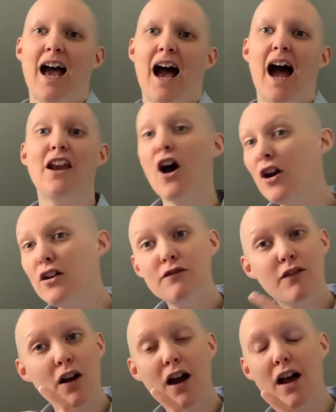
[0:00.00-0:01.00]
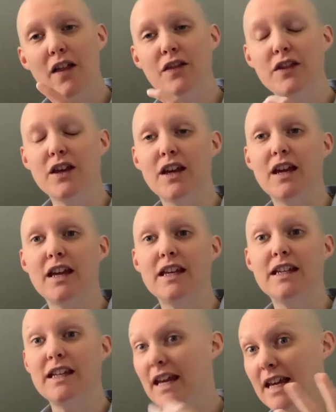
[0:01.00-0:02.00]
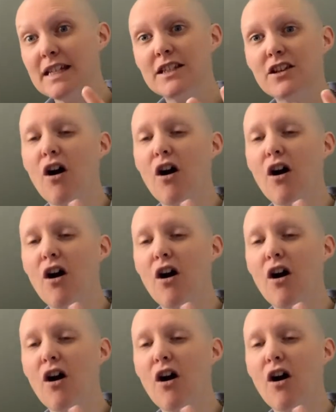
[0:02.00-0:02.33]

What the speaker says: And over the years,